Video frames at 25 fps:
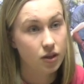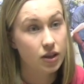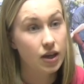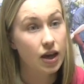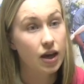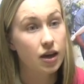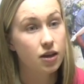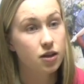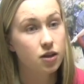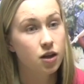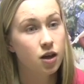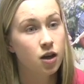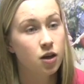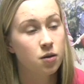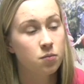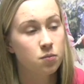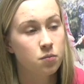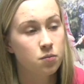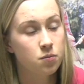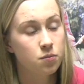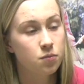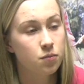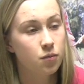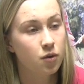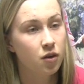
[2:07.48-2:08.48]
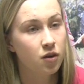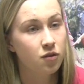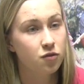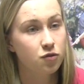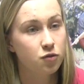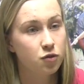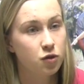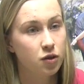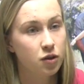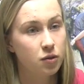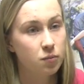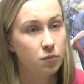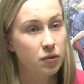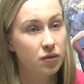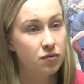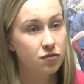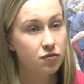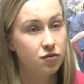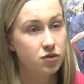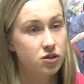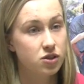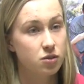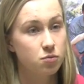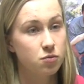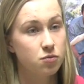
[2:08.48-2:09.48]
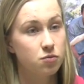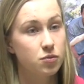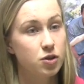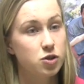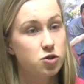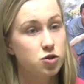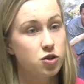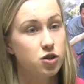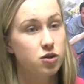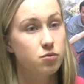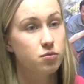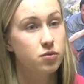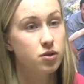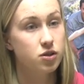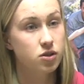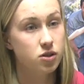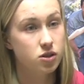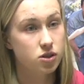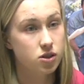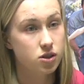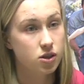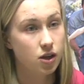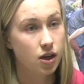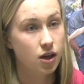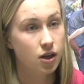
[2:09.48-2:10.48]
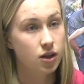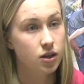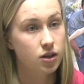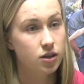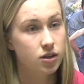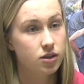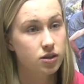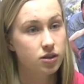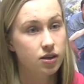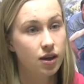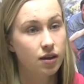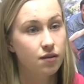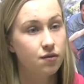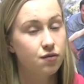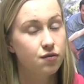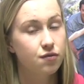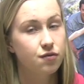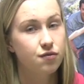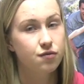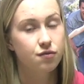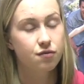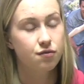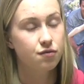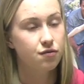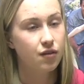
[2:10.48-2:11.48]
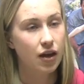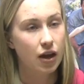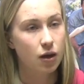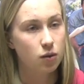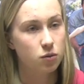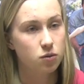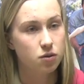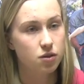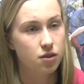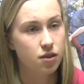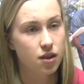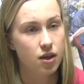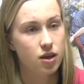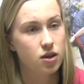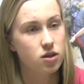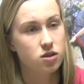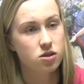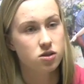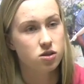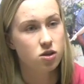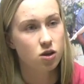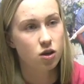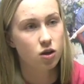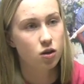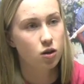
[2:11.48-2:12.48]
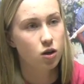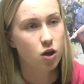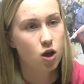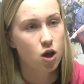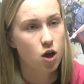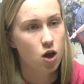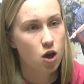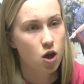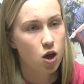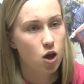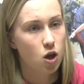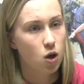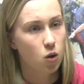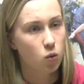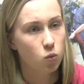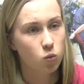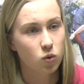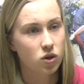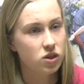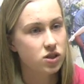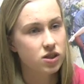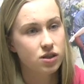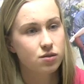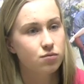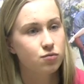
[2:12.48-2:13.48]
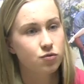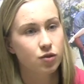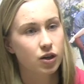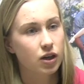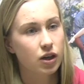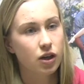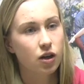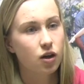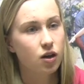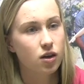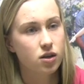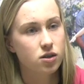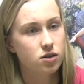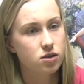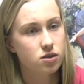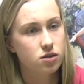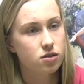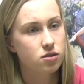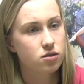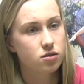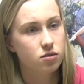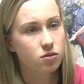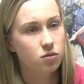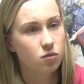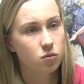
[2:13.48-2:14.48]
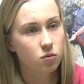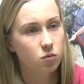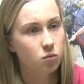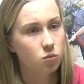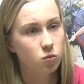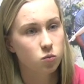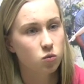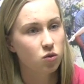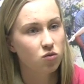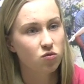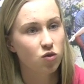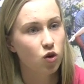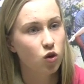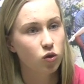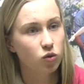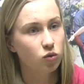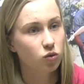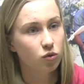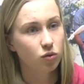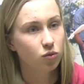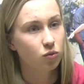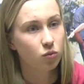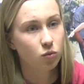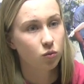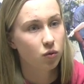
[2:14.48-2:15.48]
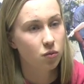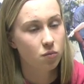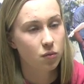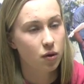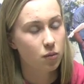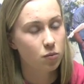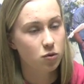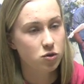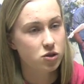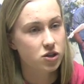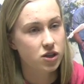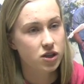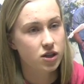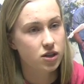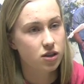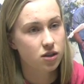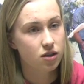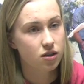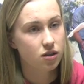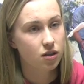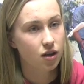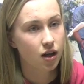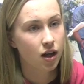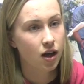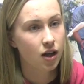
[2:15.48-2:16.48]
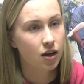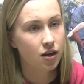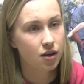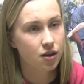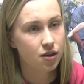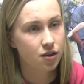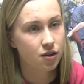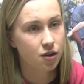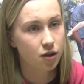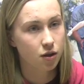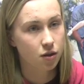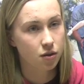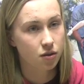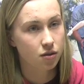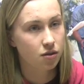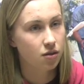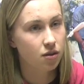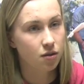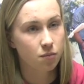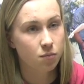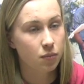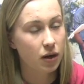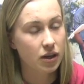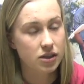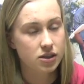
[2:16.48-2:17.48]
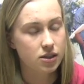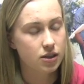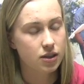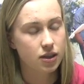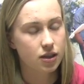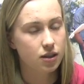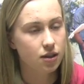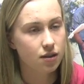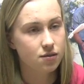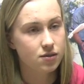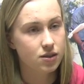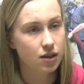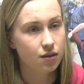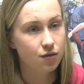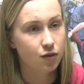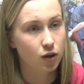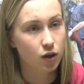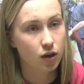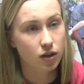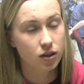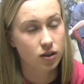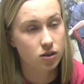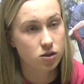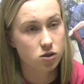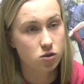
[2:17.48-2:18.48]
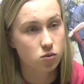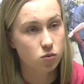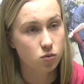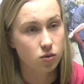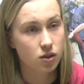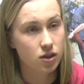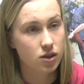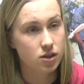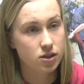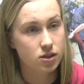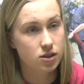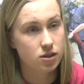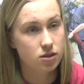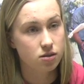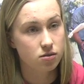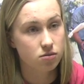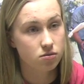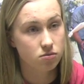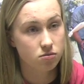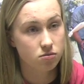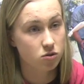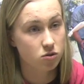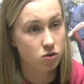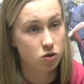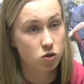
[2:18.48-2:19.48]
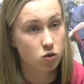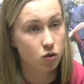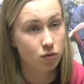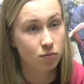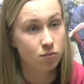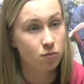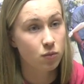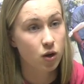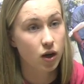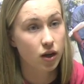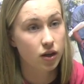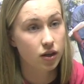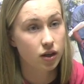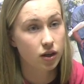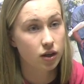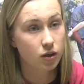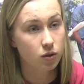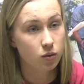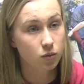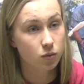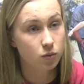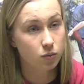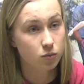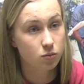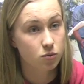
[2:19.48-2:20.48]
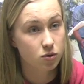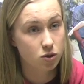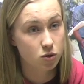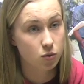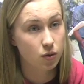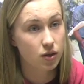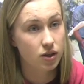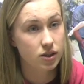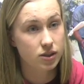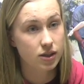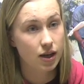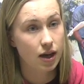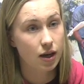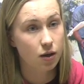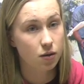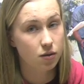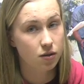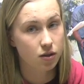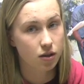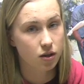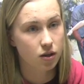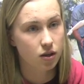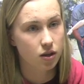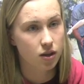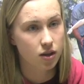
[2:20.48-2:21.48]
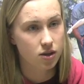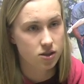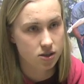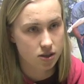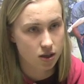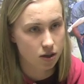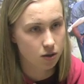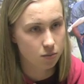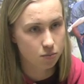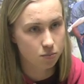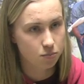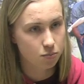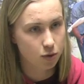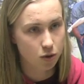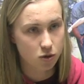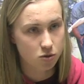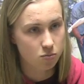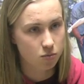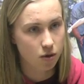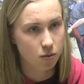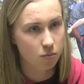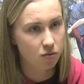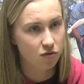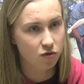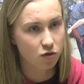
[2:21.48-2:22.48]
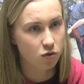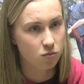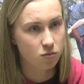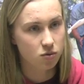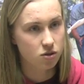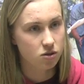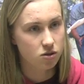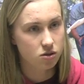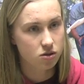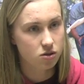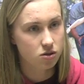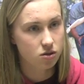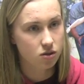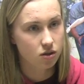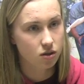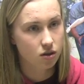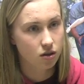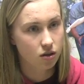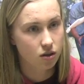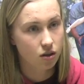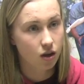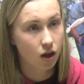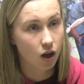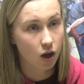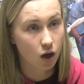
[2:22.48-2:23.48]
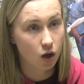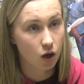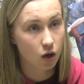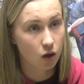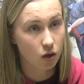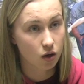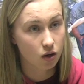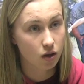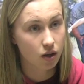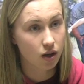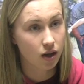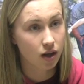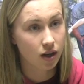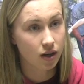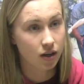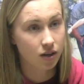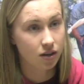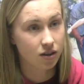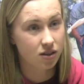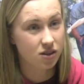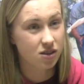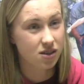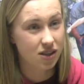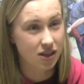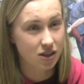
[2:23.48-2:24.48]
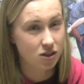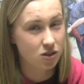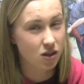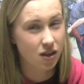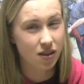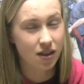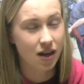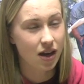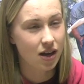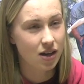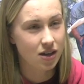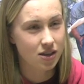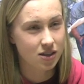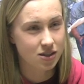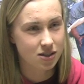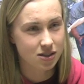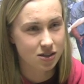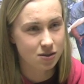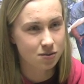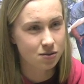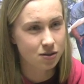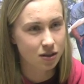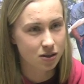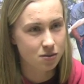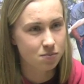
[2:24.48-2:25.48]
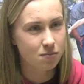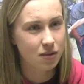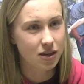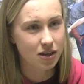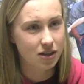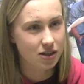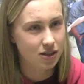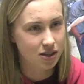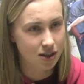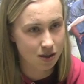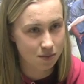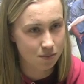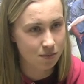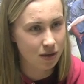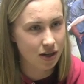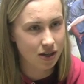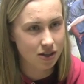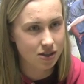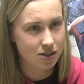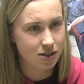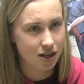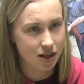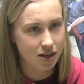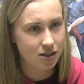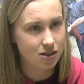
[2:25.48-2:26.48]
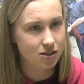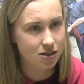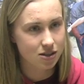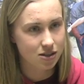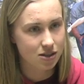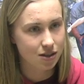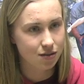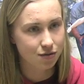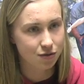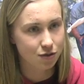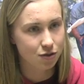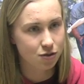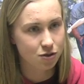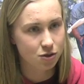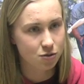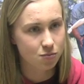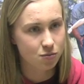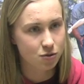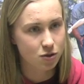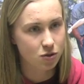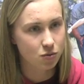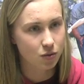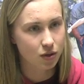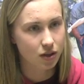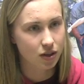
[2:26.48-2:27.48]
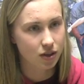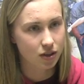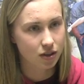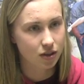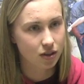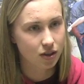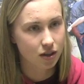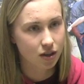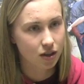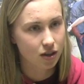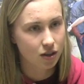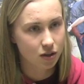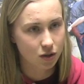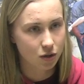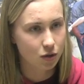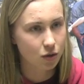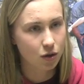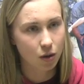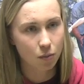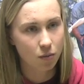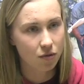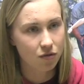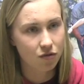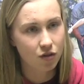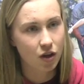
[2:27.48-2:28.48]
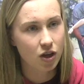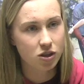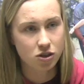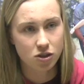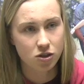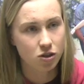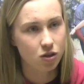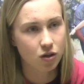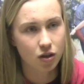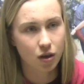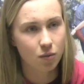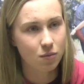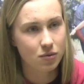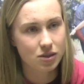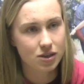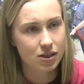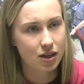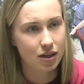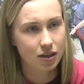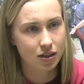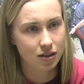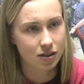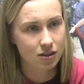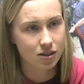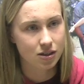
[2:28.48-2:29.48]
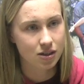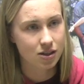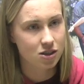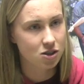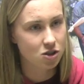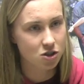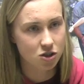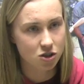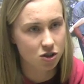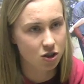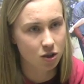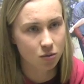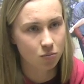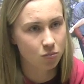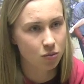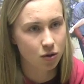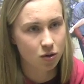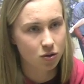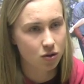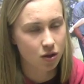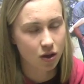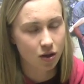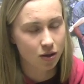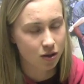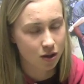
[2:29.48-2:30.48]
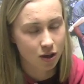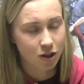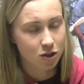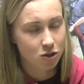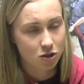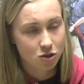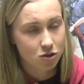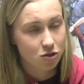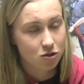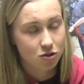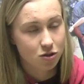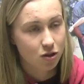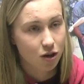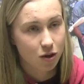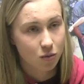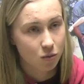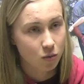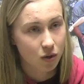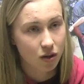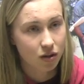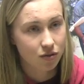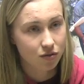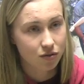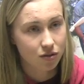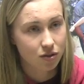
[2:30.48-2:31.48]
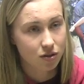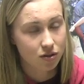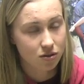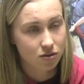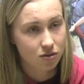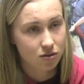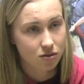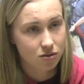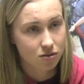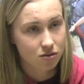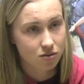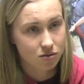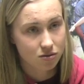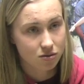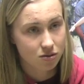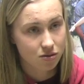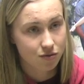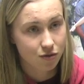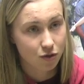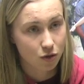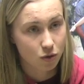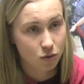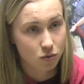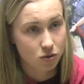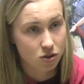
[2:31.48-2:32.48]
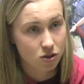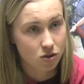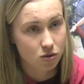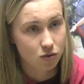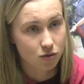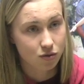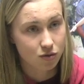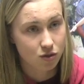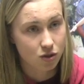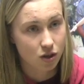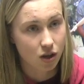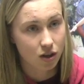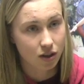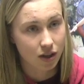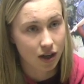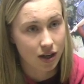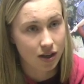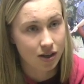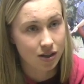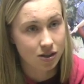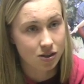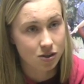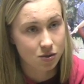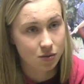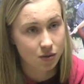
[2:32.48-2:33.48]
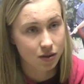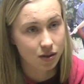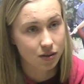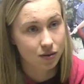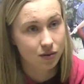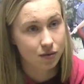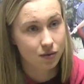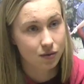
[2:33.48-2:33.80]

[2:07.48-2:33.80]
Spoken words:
Yeah, I've already been for some of my treatments, and they've found things that we didn't realise were wrong with my body, and that basically they said if I can sort these sort of minor little tweaks out, that it's going to boost my performance a lot, and things like that. It does make it. It makes that difference between you coming first and you coming second. And it's just going to boost. I just can't wait for it all to sort of start getting into it.